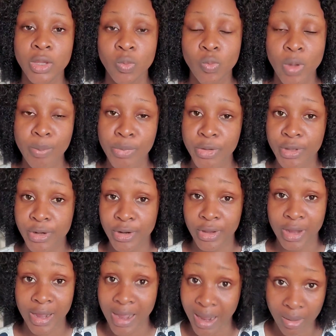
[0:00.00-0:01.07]
when building your
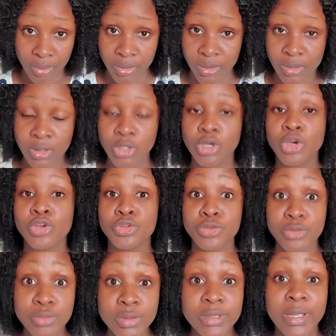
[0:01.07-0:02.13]
house,
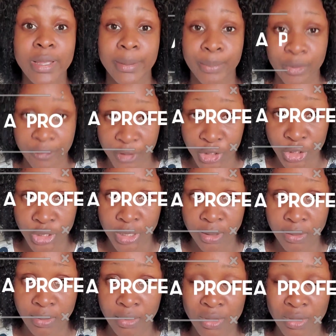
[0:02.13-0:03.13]
use a professional,